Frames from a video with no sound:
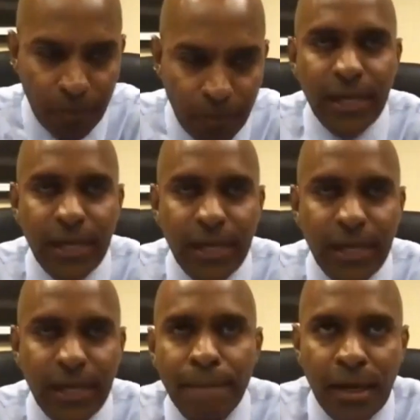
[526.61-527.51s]
uh,
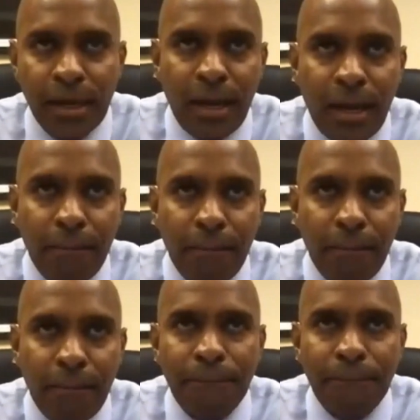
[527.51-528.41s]
mistreated
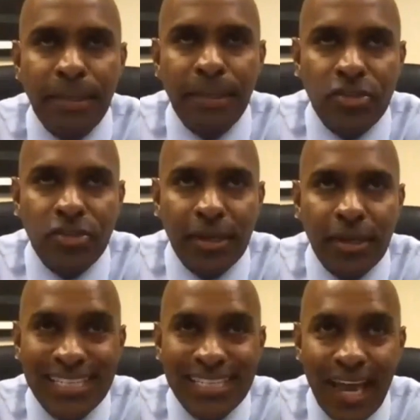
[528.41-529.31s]
and this is not
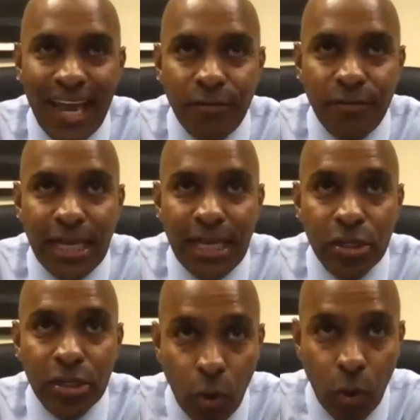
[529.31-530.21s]
justified, you need to call for a
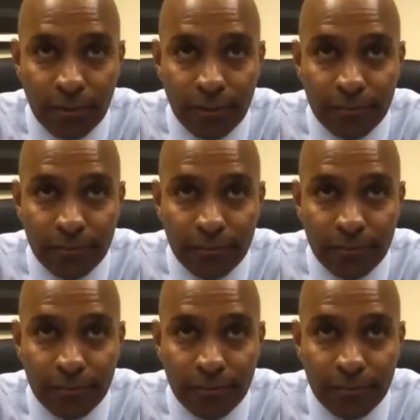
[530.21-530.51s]
supervisor,